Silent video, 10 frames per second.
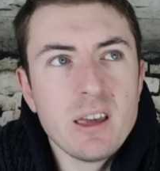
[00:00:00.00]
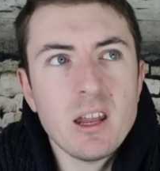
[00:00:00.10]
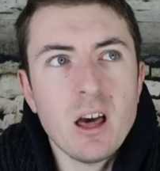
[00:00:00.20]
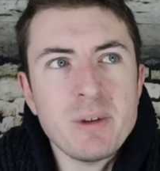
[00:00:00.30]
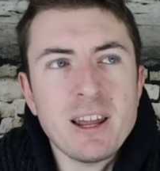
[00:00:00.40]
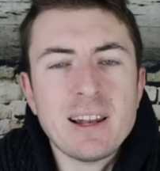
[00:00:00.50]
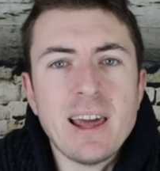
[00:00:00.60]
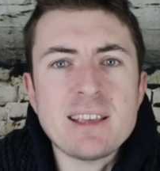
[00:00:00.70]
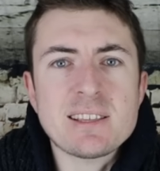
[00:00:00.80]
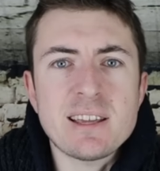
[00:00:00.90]
You know, a bit like
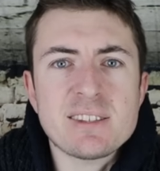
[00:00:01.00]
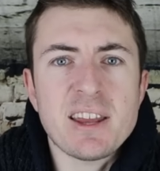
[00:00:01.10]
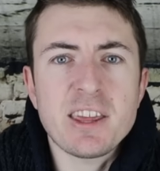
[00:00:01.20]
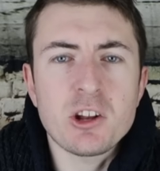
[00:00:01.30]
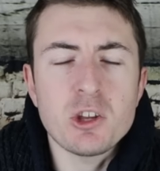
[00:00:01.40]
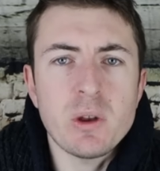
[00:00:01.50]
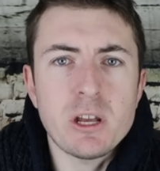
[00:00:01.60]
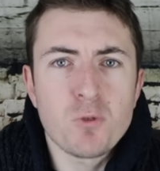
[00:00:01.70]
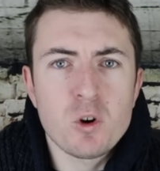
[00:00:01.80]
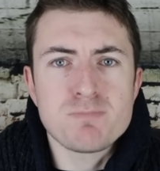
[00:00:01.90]
lazily setting your newly
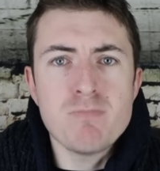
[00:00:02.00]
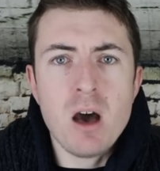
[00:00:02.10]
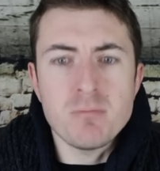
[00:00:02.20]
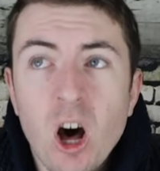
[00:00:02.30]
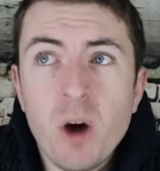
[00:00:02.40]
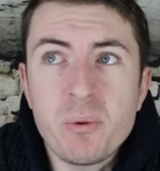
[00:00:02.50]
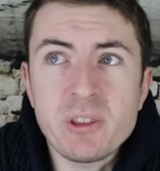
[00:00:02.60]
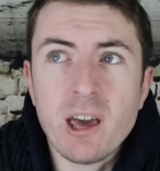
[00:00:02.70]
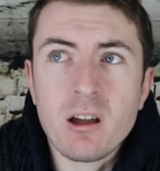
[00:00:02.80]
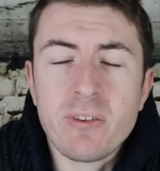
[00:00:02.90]
divorced mum up with
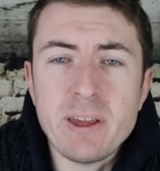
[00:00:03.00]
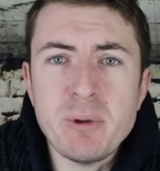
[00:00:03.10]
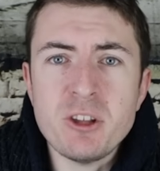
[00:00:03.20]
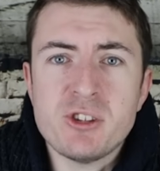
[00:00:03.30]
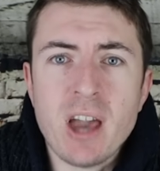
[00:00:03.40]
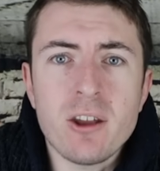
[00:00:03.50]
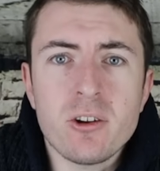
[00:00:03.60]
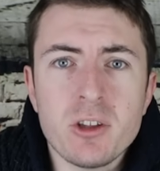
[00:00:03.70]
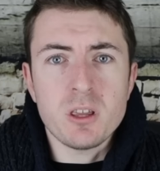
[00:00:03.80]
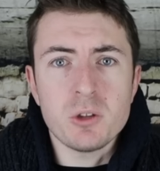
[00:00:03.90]
that creepy
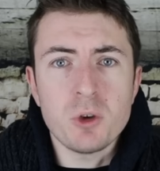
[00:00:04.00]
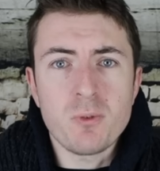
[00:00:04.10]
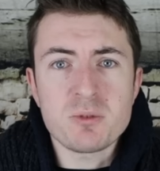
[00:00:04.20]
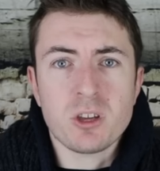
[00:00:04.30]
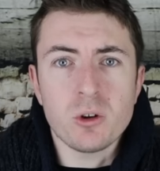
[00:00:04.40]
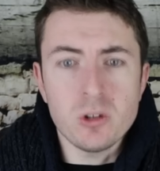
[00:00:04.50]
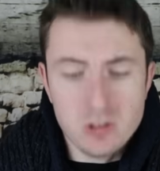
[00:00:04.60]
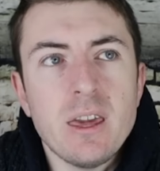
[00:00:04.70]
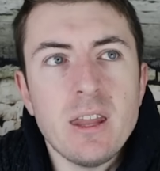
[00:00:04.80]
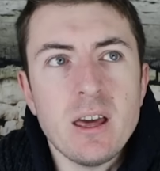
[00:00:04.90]
janitor you knew from
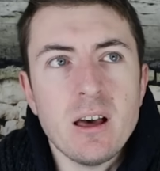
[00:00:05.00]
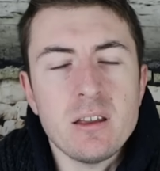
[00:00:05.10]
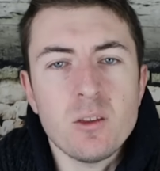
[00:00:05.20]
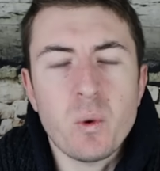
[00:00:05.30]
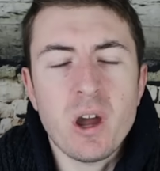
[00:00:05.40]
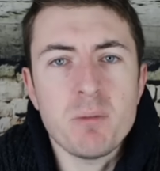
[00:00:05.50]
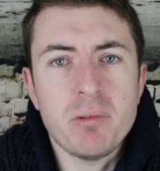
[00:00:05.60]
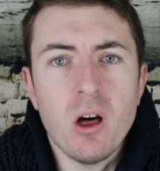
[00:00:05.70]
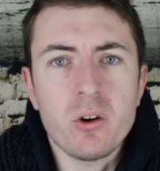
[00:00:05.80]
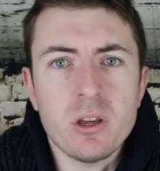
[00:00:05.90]
school. You know, the weird
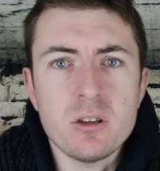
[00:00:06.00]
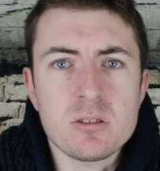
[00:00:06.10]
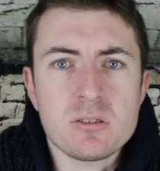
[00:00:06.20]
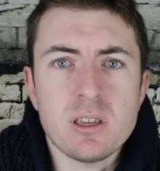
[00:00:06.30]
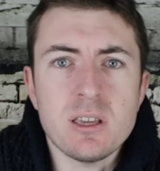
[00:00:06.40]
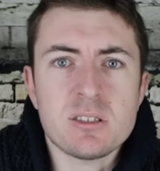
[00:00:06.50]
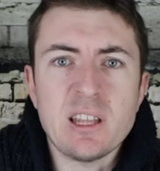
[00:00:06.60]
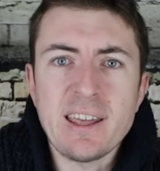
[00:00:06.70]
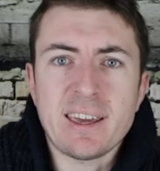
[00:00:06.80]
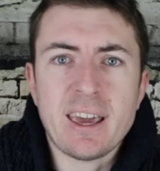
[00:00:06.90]
bloke you used to see
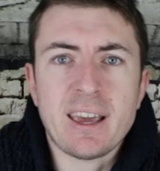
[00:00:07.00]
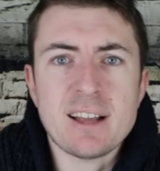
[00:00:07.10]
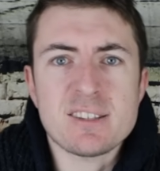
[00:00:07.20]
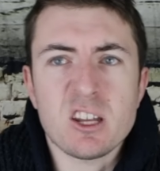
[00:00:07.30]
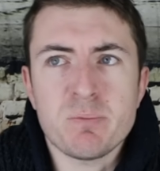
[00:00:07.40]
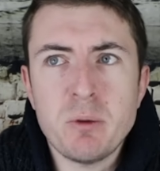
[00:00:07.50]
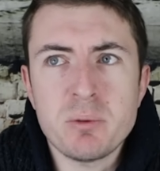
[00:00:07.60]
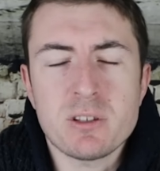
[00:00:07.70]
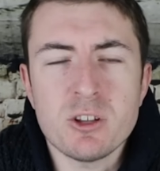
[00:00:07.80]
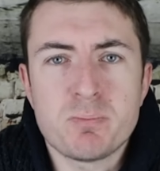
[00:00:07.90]
stealing Kit Kats out of
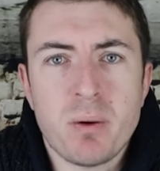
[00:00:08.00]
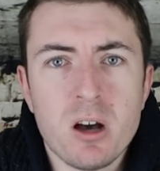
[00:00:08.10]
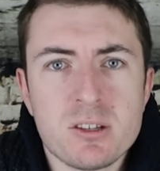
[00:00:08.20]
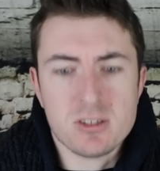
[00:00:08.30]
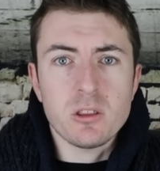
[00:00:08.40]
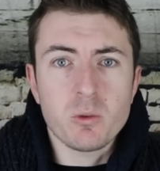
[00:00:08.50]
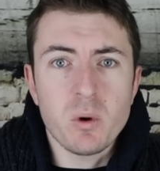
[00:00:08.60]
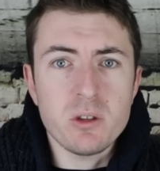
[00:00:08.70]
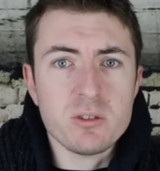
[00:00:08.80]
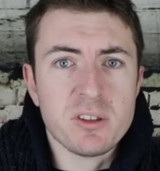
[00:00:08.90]
people's lunchbox. The
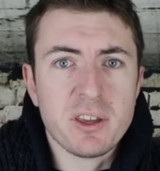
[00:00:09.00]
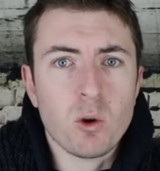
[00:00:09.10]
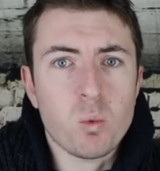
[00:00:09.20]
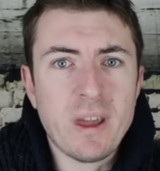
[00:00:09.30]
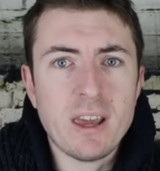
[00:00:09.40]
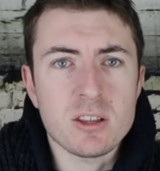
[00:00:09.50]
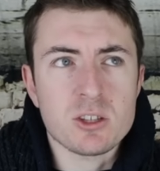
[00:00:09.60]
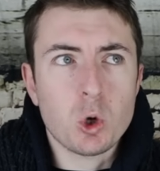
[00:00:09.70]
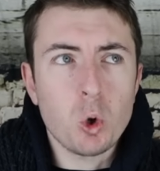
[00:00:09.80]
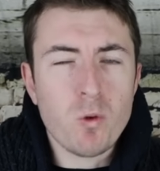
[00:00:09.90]
one who used to take a wee on the
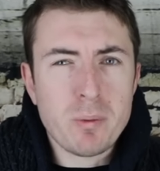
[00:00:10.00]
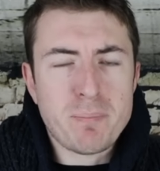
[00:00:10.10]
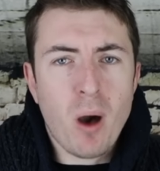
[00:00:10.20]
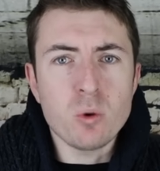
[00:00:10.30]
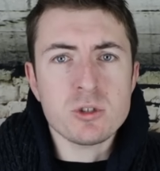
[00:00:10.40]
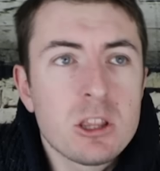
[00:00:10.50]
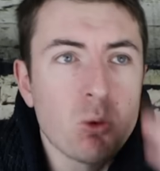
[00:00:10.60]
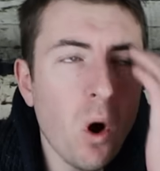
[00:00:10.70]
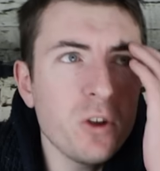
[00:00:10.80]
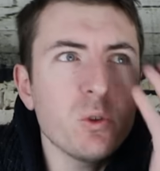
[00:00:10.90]
school rugby post. The
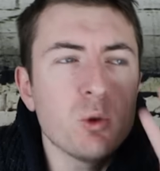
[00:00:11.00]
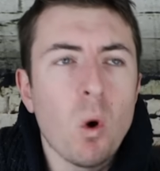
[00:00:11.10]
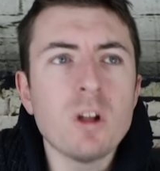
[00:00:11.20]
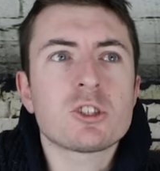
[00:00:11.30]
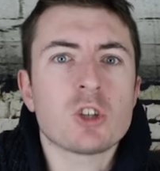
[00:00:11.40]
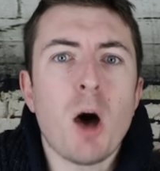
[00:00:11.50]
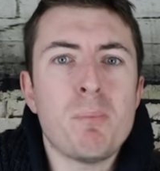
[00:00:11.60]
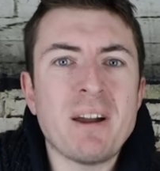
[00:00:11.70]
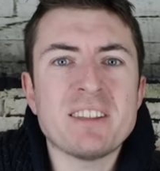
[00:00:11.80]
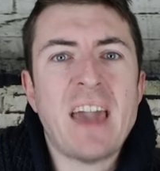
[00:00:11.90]
one who you once saw
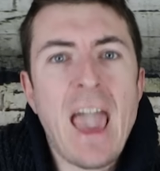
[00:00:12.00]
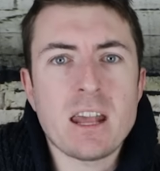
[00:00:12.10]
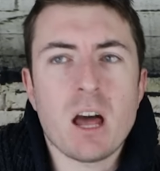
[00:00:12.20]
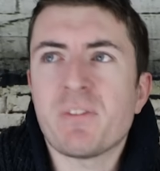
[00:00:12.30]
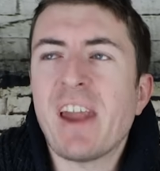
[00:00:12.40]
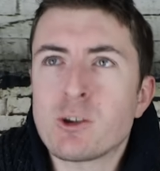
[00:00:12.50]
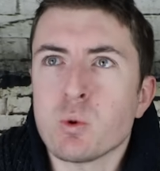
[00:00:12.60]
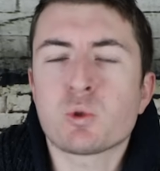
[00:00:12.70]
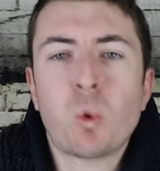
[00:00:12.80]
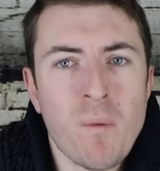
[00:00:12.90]
biting the head off an
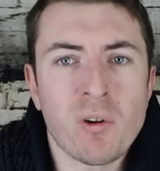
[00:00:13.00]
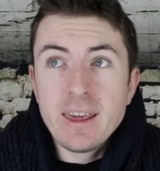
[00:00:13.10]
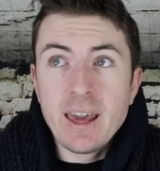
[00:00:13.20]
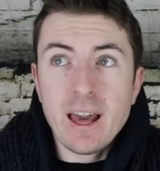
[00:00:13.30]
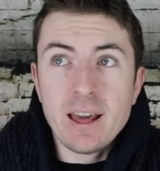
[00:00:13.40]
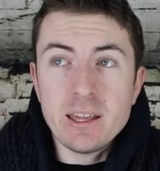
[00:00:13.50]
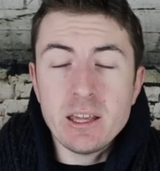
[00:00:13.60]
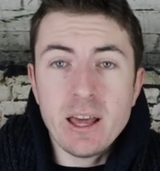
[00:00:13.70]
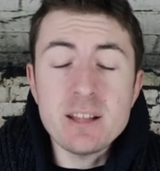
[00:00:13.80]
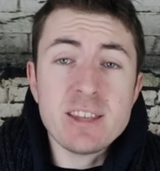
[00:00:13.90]
actual squirrel. Yeah,
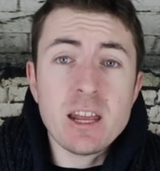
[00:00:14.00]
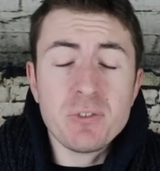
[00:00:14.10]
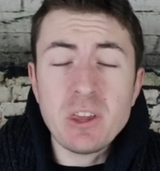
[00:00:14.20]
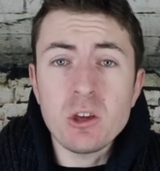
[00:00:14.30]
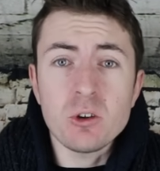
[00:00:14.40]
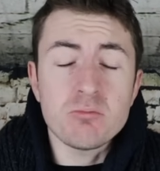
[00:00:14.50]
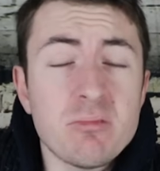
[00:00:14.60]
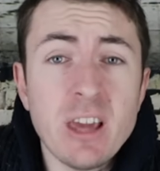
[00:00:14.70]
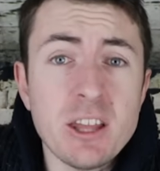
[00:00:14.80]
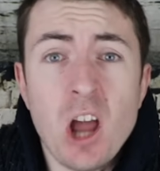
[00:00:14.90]
instead of you,
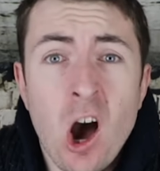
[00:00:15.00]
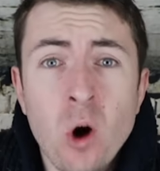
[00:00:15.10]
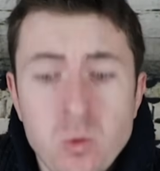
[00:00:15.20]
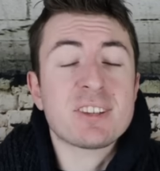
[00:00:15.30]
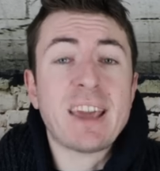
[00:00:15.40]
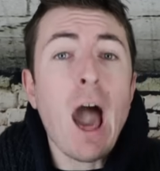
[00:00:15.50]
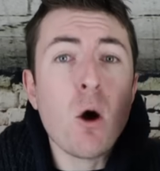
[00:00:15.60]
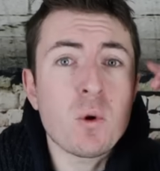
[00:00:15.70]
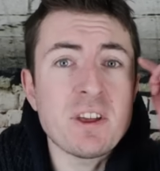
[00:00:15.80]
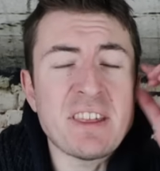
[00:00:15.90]
you know,
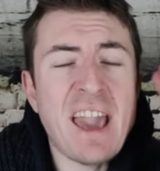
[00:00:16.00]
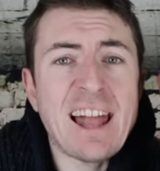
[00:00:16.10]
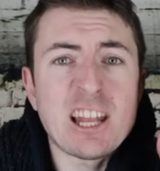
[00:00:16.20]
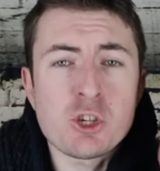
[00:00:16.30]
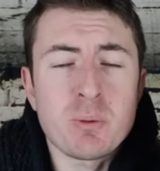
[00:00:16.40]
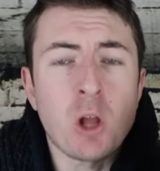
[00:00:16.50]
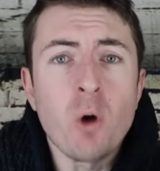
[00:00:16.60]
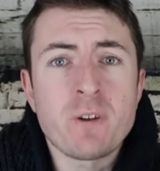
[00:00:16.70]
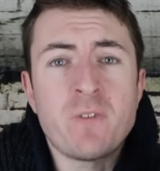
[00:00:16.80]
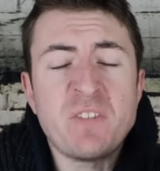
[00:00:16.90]
scouring the eligible
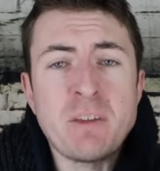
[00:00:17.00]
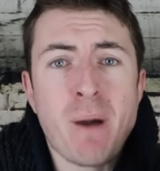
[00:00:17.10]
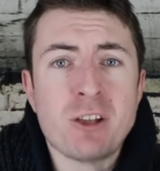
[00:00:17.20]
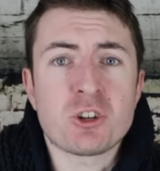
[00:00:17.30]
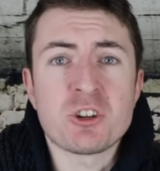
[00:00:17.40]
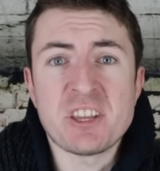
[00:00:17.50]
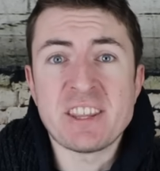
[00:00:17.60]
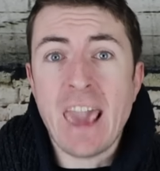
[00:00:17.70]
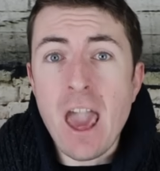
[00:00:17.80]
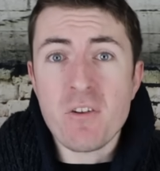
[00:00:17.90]
over 50 bachelors in
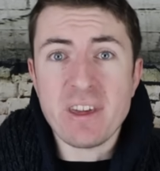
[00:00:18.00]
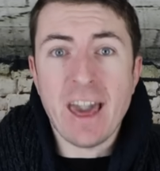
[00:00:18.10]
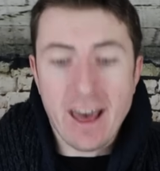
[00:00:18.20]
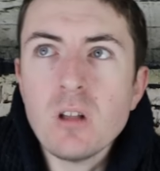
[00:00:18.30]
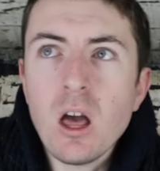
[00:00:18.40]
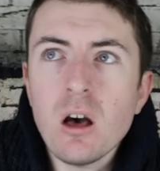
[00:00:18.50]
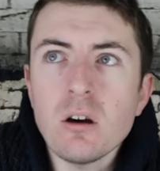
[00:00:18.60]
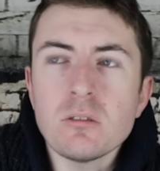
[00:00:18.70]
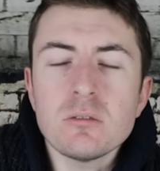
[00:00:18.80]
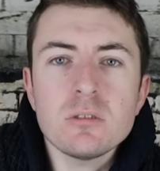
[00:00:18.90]
the area,
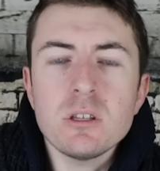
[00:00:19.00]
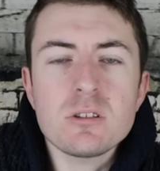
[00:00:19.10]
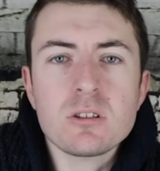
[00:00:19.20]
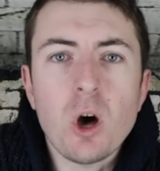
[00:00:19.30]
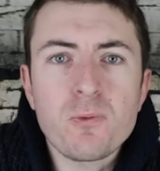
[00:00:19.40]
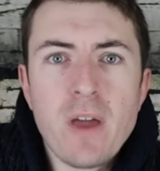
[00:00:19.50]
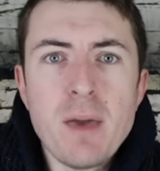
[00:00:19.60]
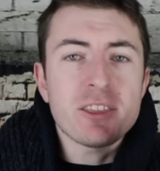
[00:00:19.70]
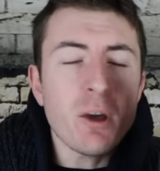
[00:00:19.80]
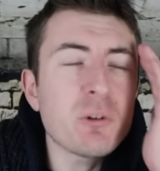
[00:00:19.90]
no, you just go for
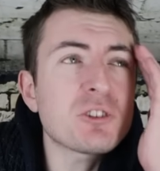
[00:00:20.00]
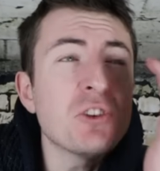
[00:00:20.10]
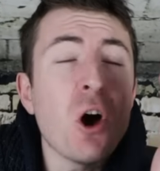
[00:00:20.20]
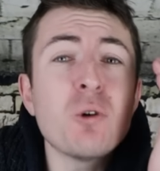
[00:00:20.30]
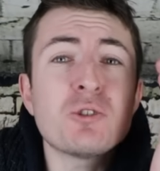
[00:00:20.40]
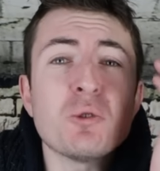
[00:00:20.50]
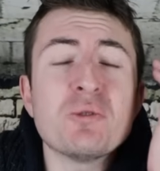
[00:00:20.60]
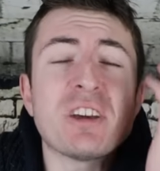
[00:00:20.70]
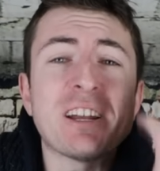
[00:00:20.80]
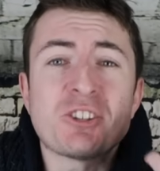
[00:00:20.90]
him. There was no due
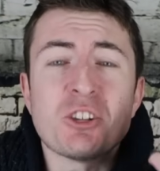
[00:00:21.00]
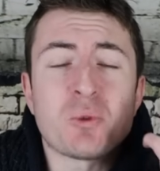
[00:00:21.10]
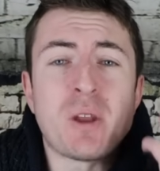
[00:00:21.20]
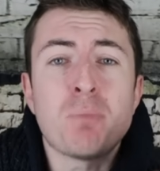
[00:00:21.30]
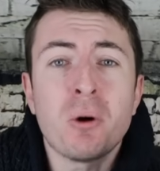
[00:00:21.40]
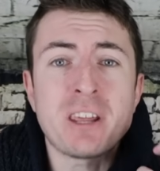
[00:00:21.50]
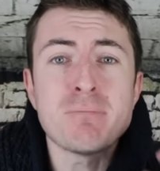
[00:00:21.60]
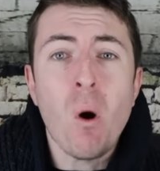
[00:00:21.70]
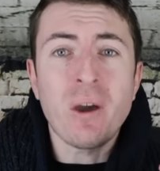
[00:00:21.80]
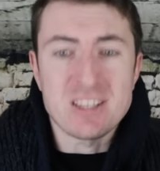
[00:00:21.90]
diligence when
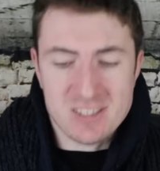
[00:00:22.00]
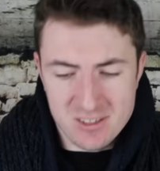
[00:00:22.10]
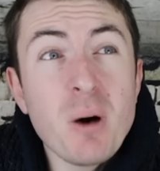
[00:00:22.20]
appointing Moyes.